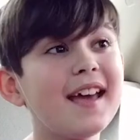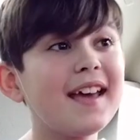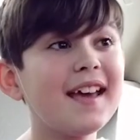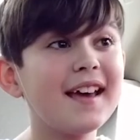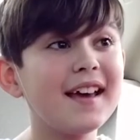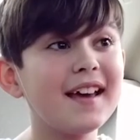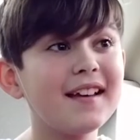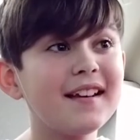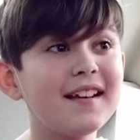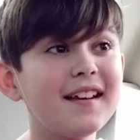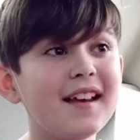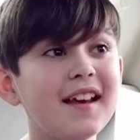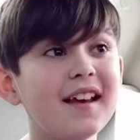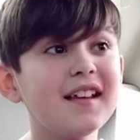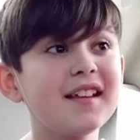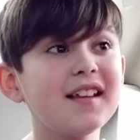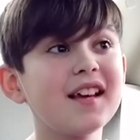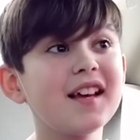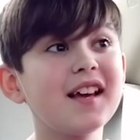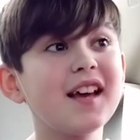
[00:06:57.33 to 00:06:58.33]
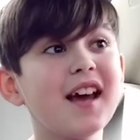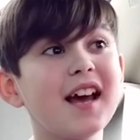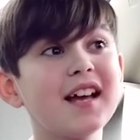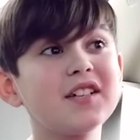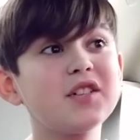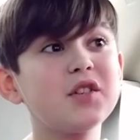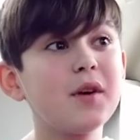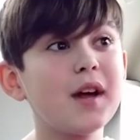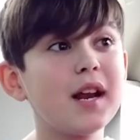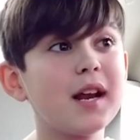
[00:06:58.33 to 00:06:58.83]
And they
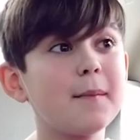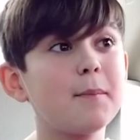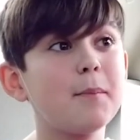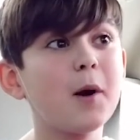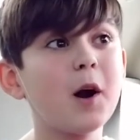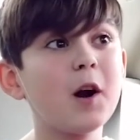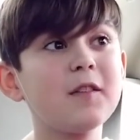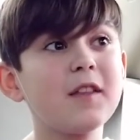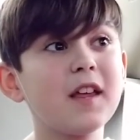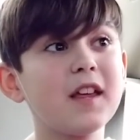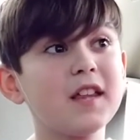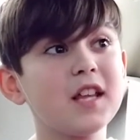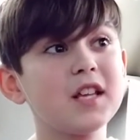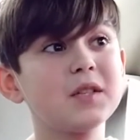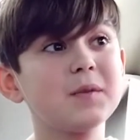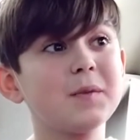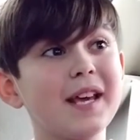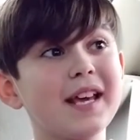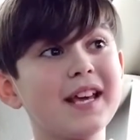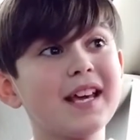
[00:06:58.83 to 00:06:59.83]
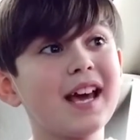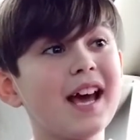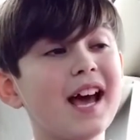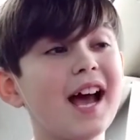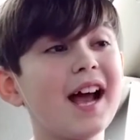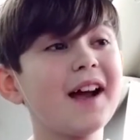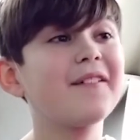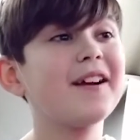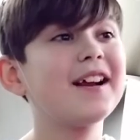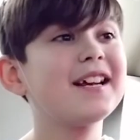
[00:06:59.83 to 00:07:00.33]
asked who had a birthday this week.
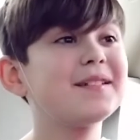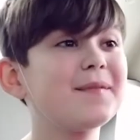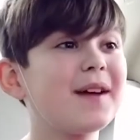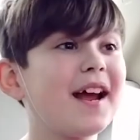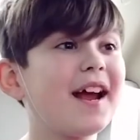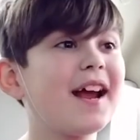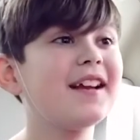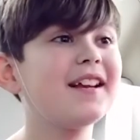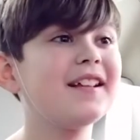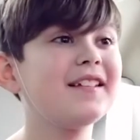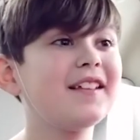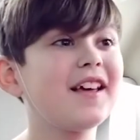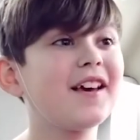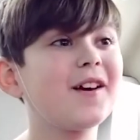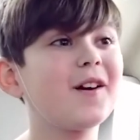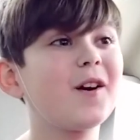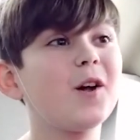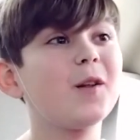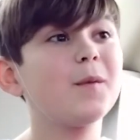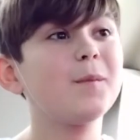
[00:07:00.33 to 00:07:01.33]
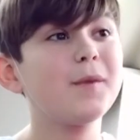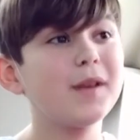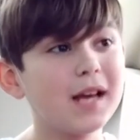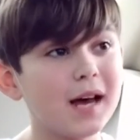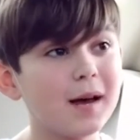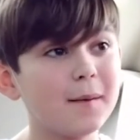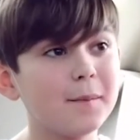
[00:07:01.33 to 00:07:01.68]
I raised my hand and they called me